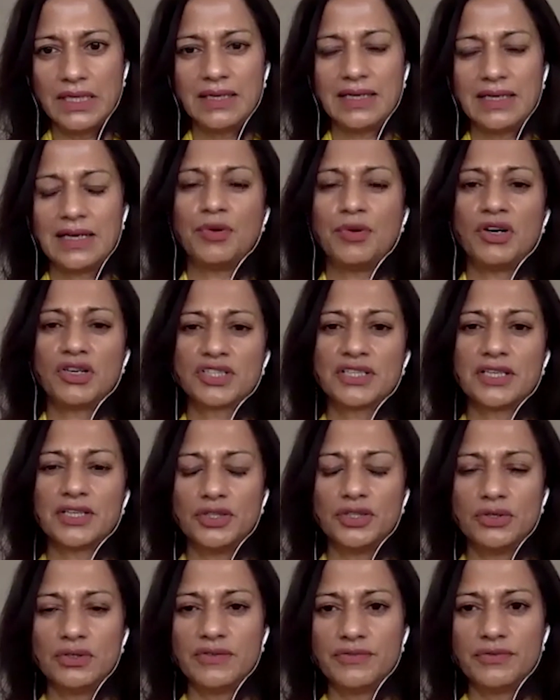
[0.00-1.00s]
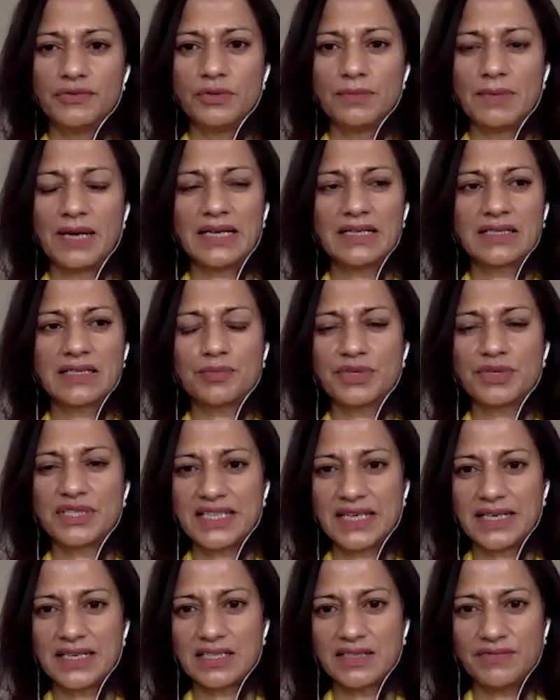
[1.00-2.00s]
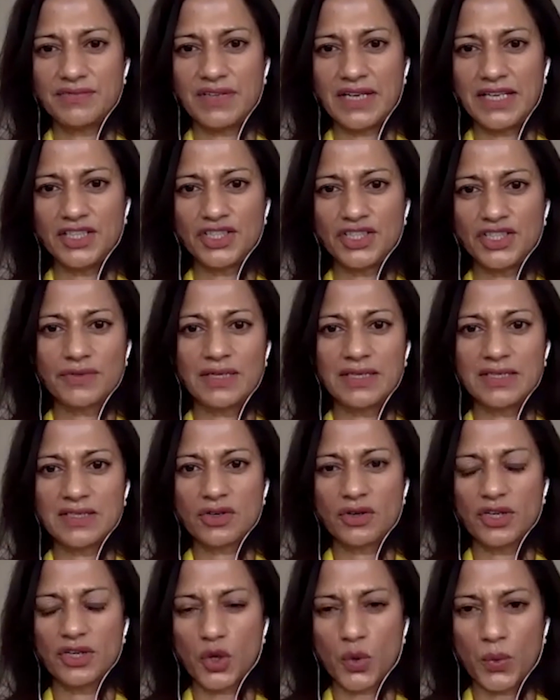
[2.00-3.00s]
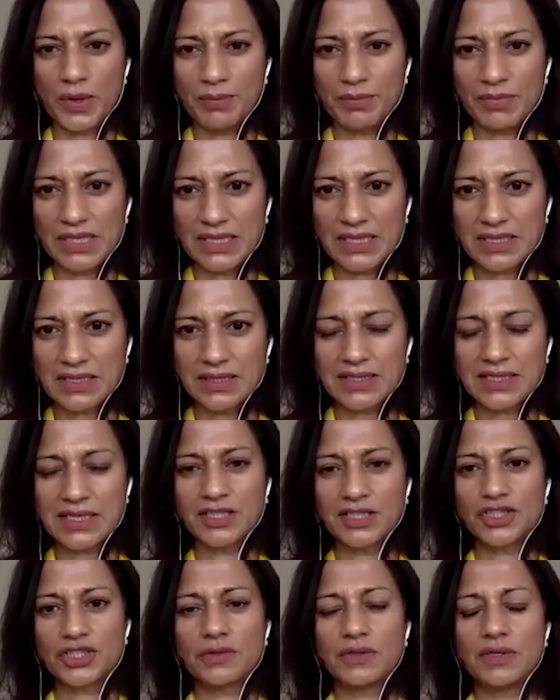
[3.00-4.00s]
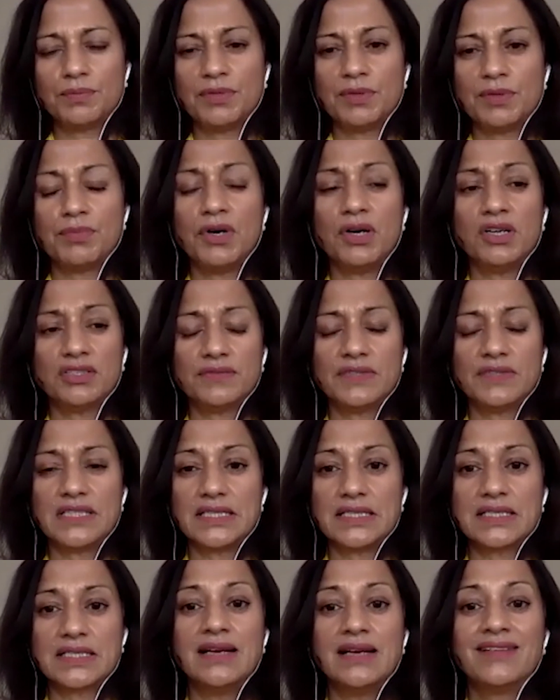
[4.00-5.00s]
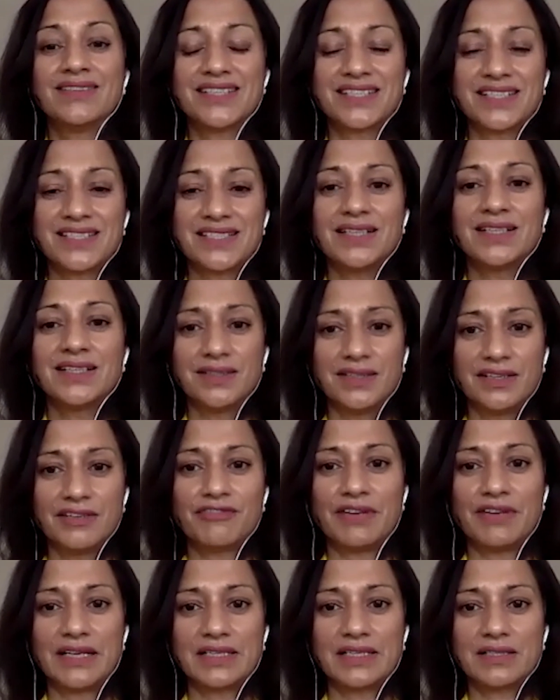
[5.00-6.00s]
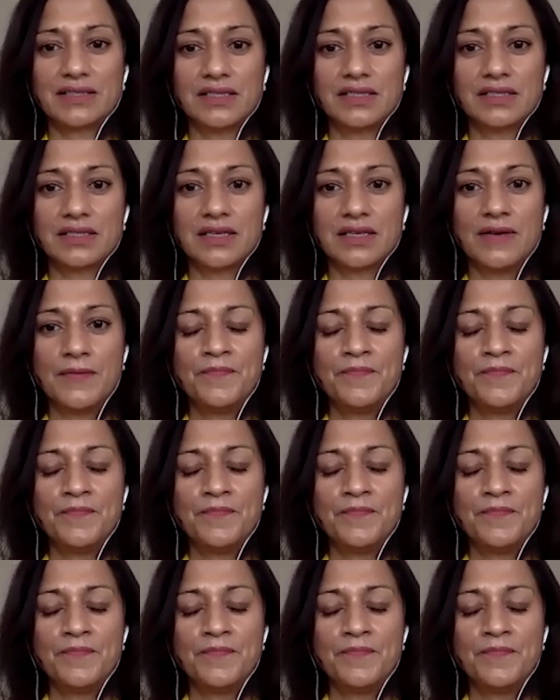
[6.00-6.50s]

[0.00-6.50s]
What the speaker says: Now, part of that uniform has a protective nature and it's got equipment attached to it, but part of it is the signal effect that,